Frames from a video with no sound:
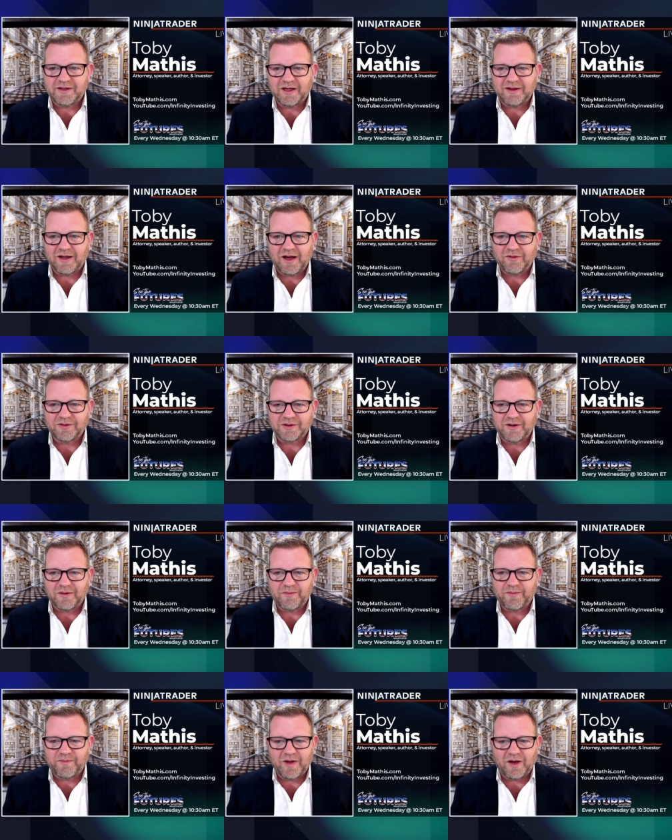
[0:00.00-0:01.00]
I, I was going
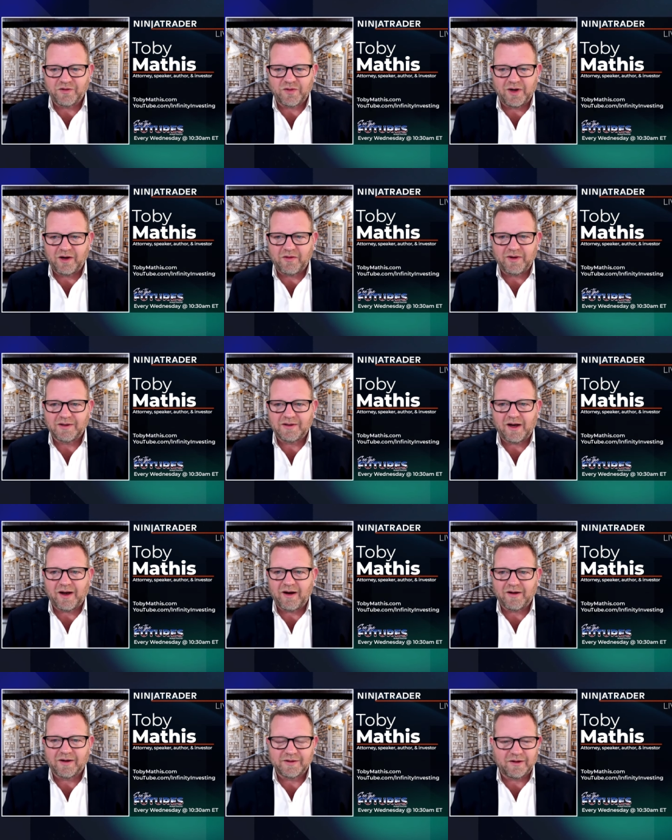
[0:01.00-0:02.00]
to, I was ready to
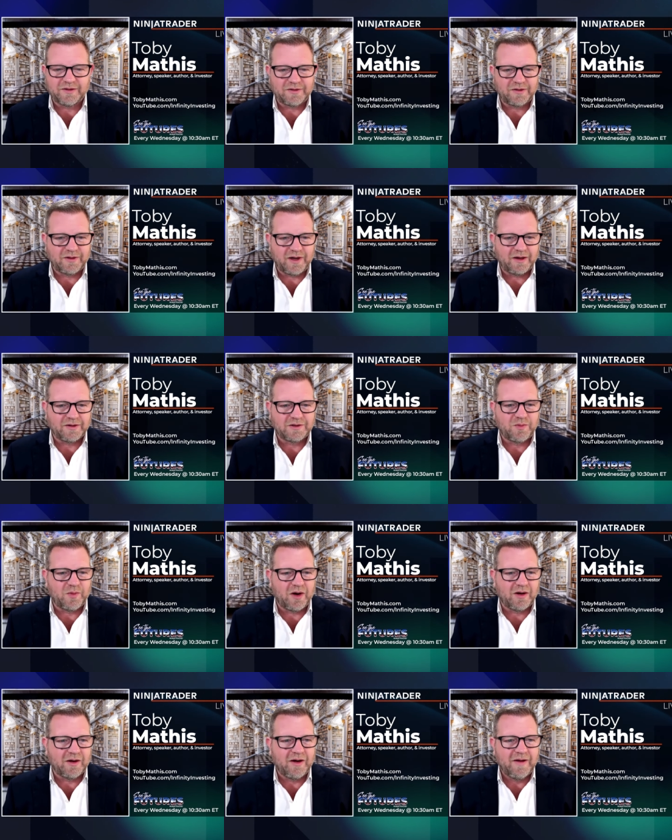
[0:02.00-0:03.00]
retire because I was so dang
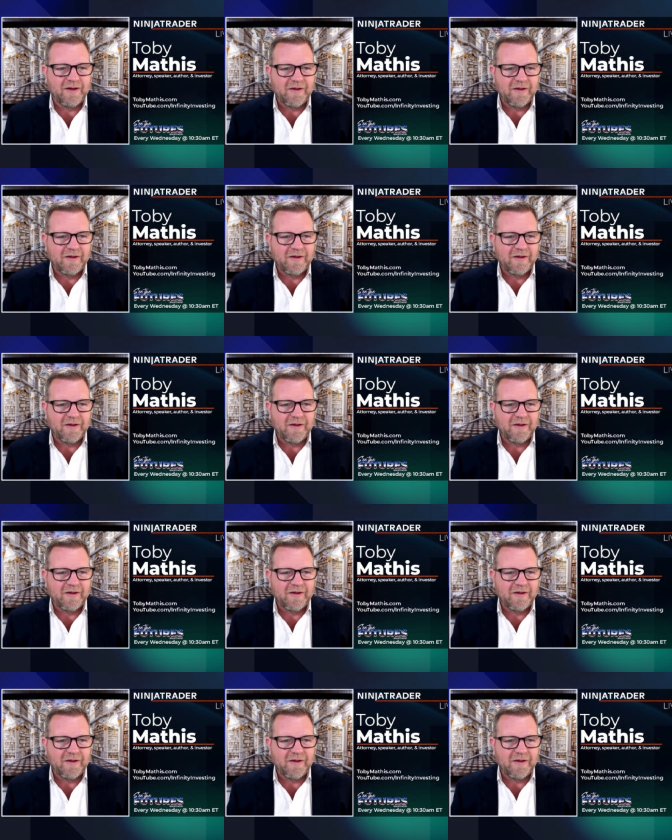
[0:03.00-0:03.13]
smart.